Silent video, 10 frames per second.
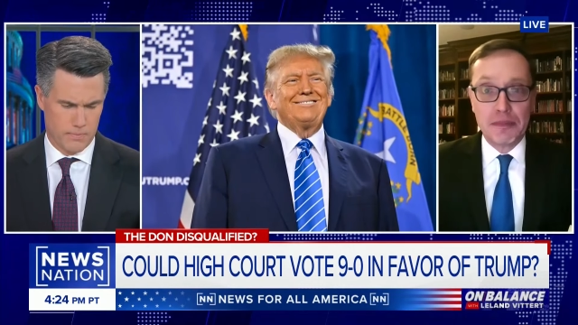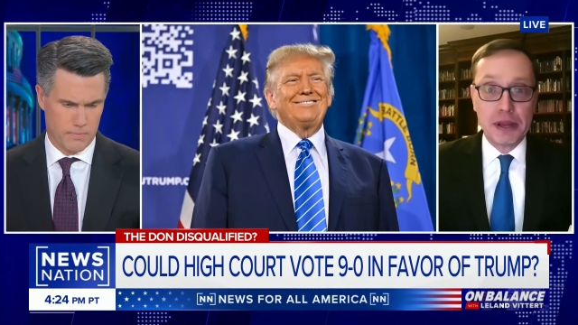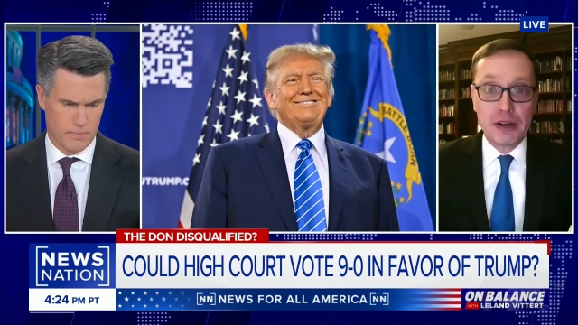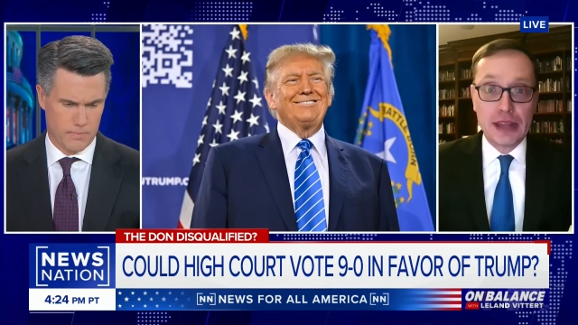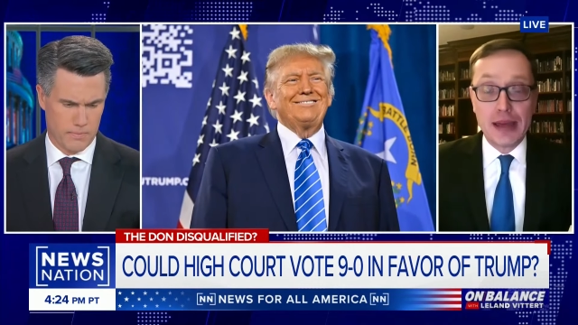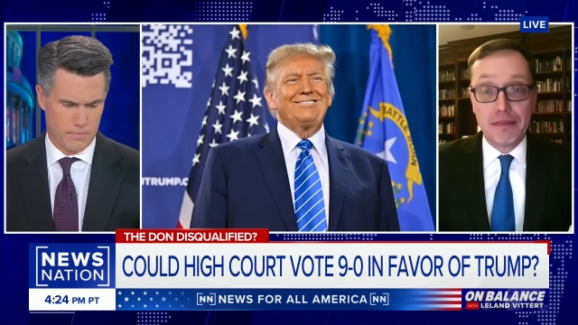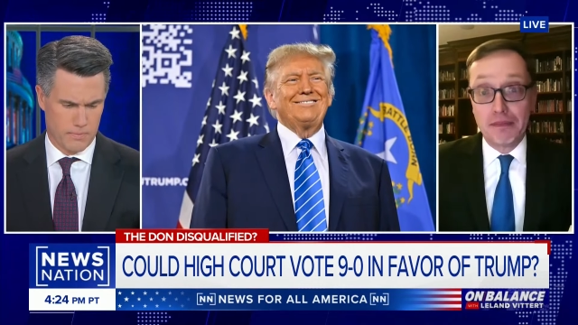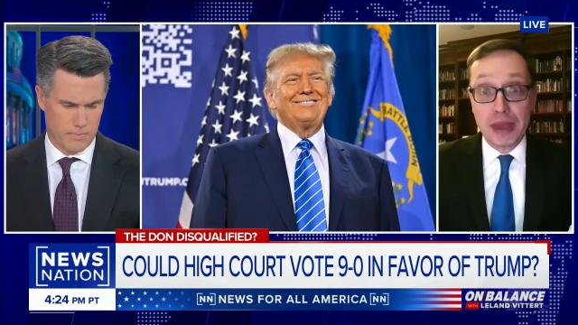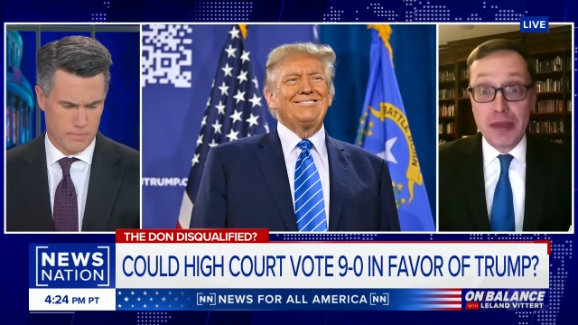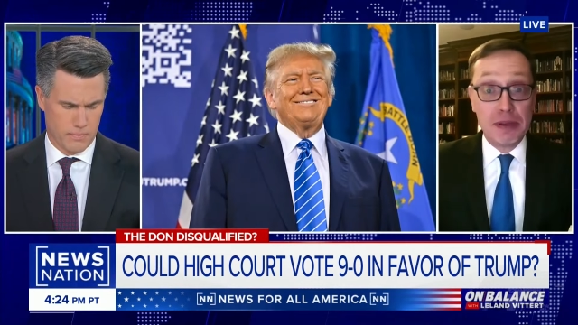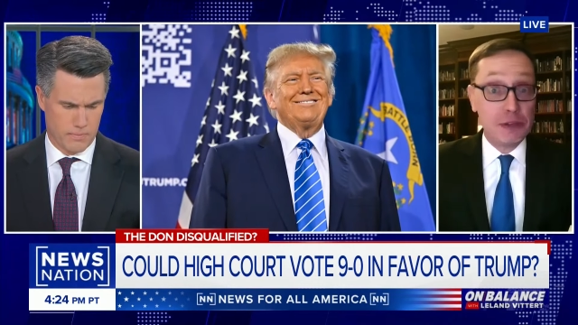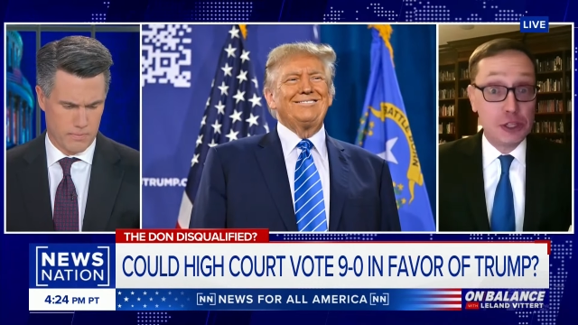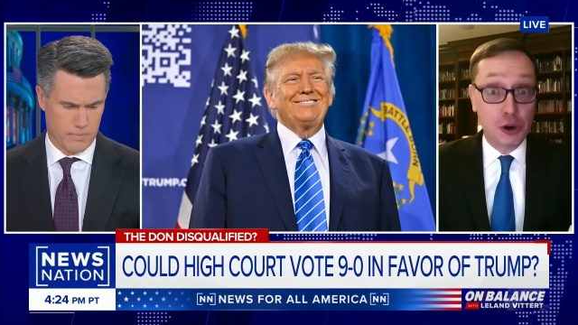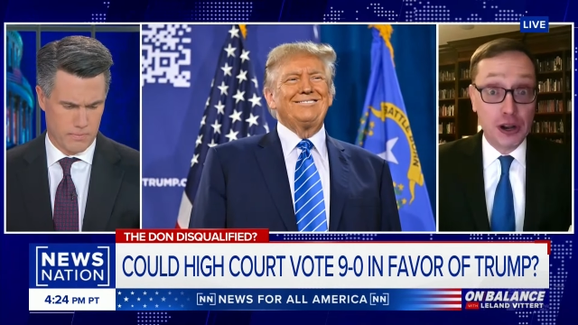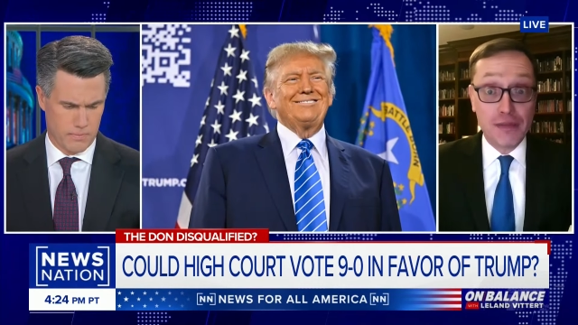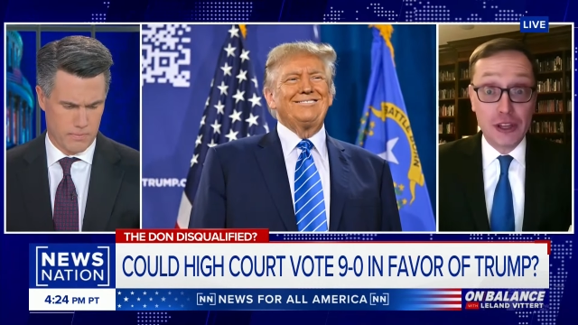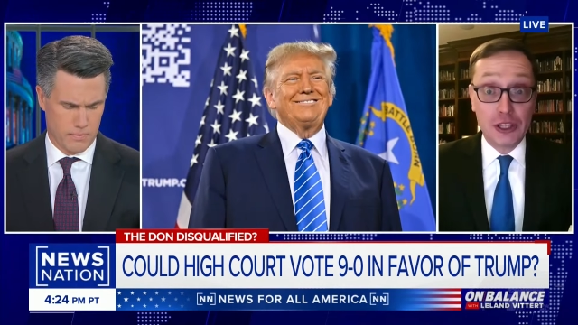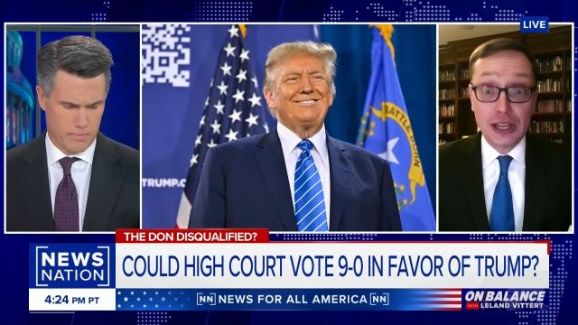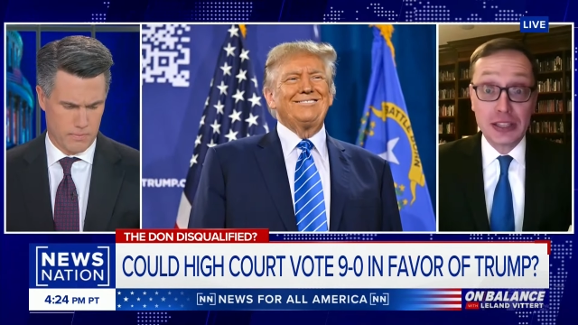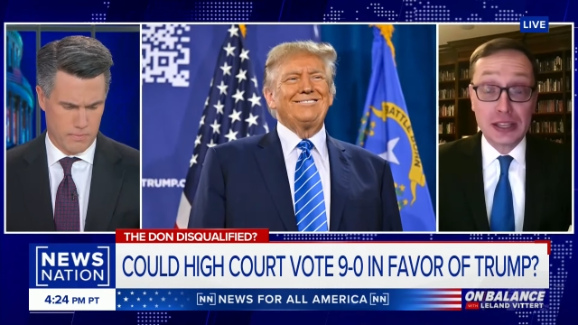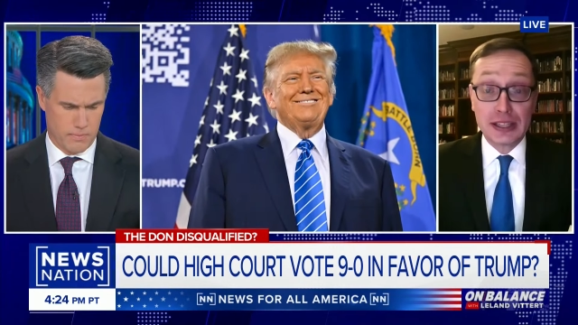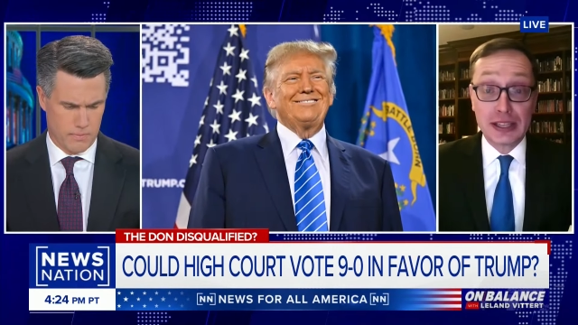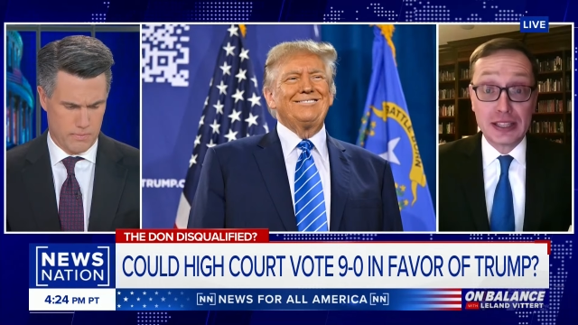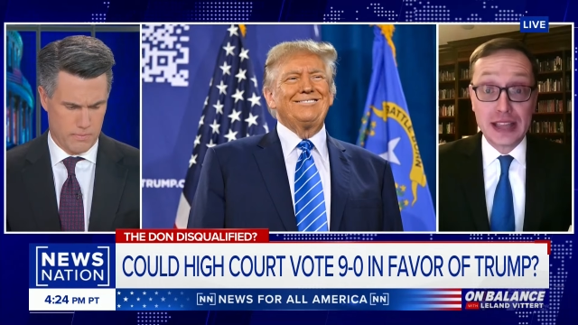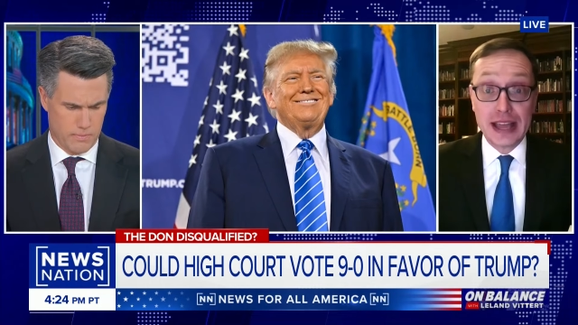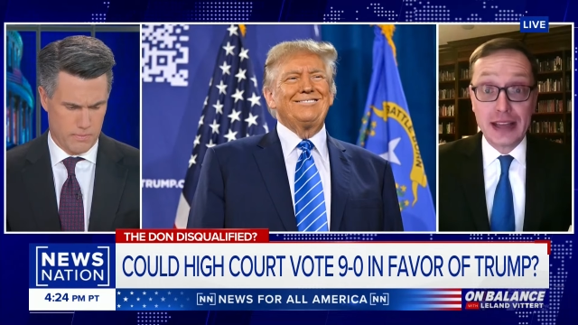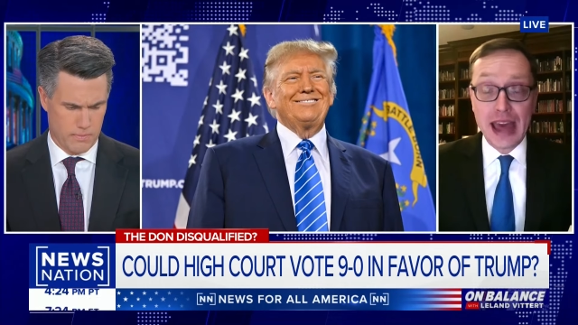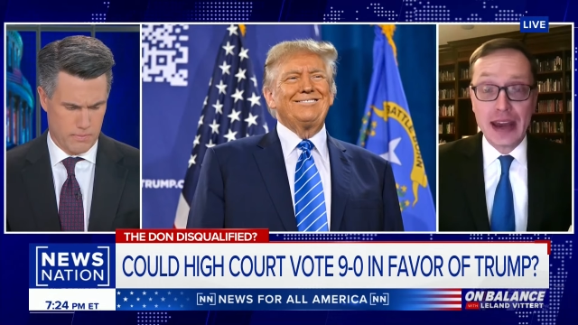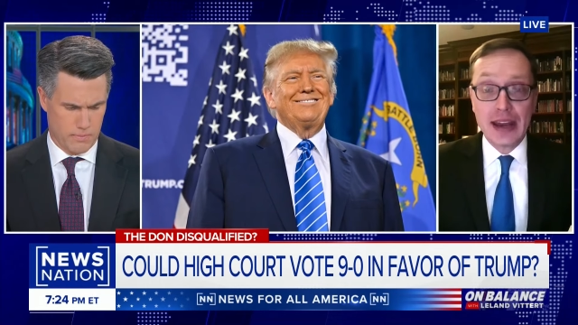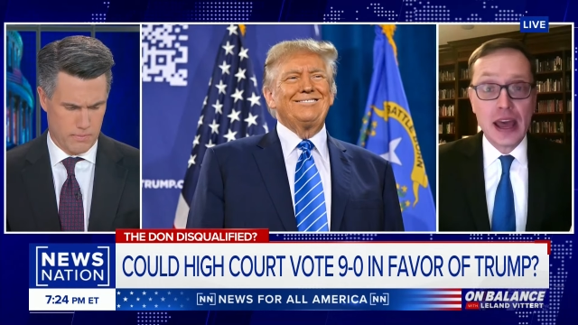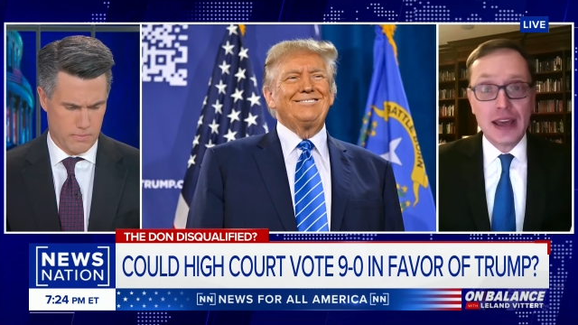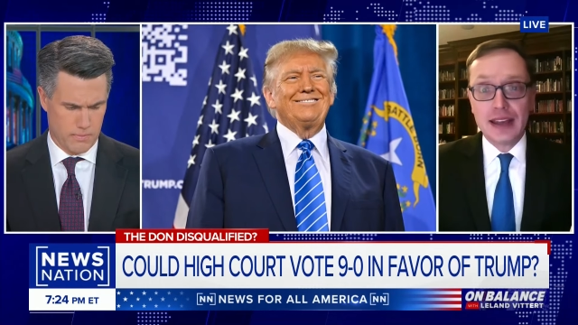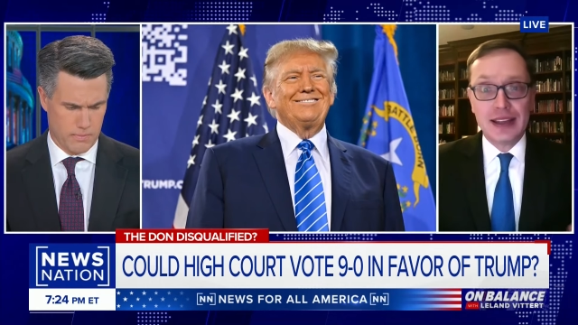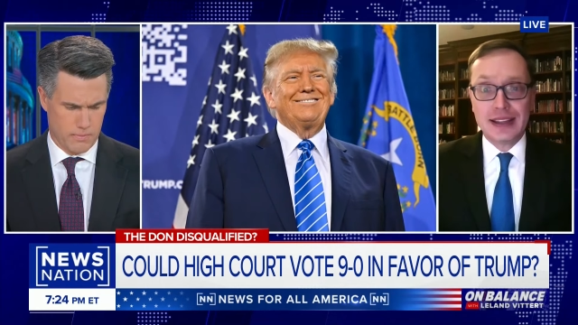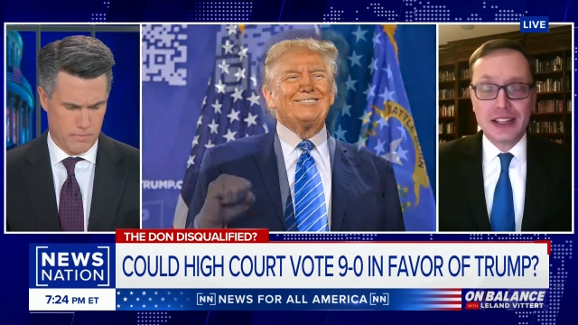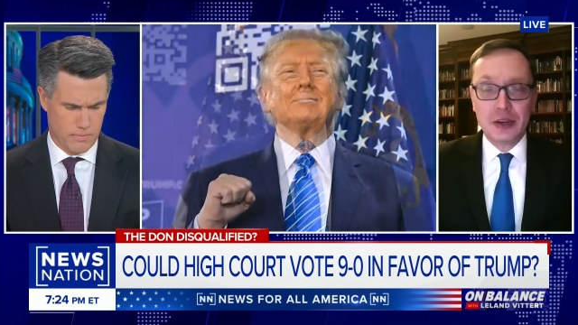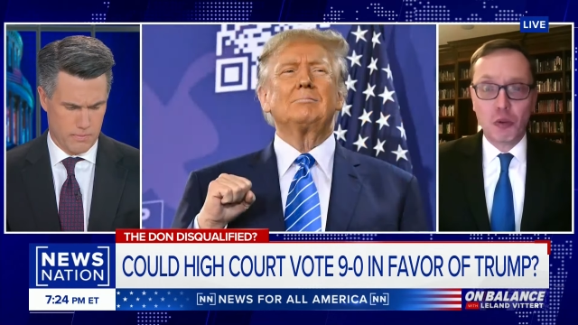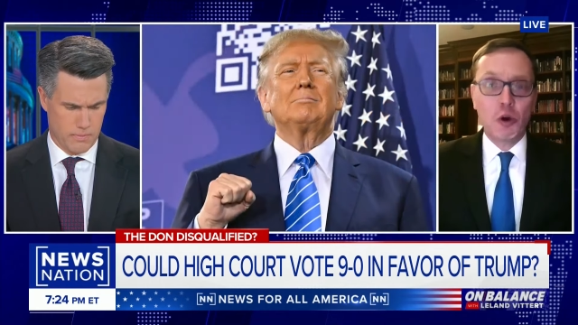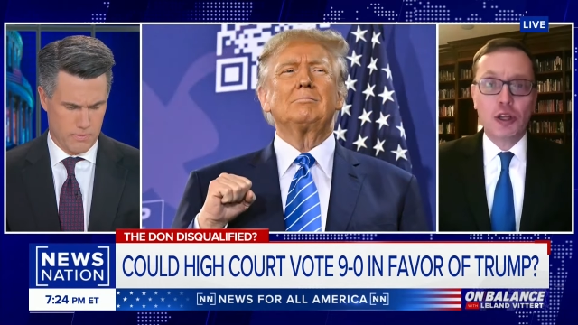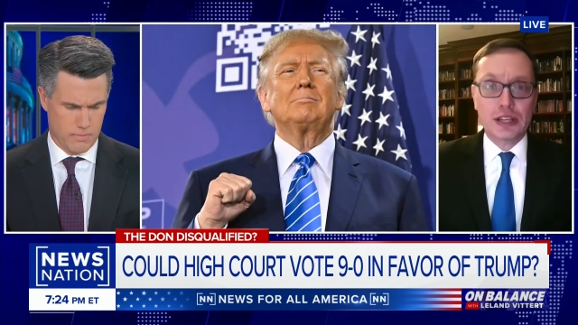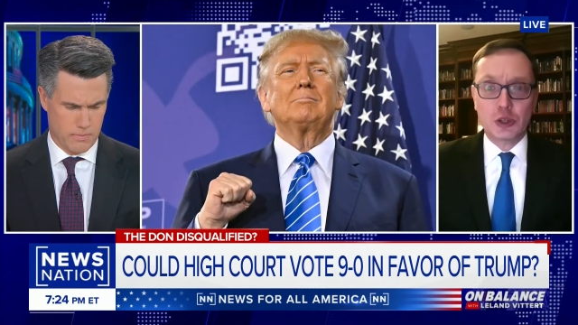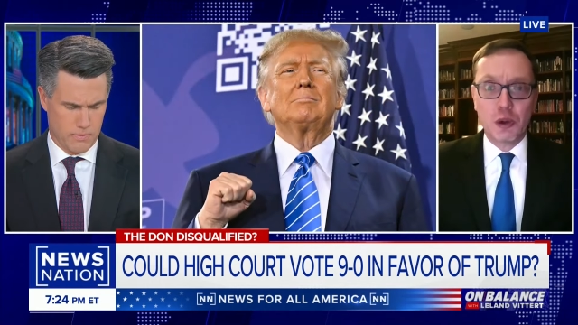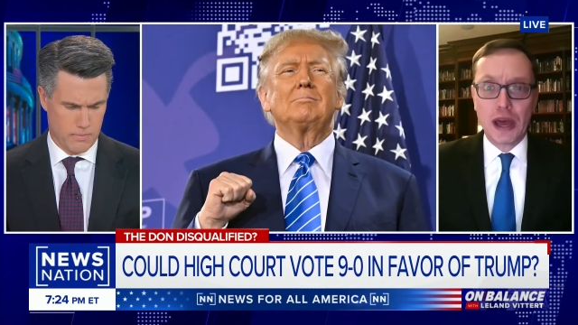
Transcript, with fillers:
Speaker 1: appeared that maybe a majority of the justices think, that it doesn't work this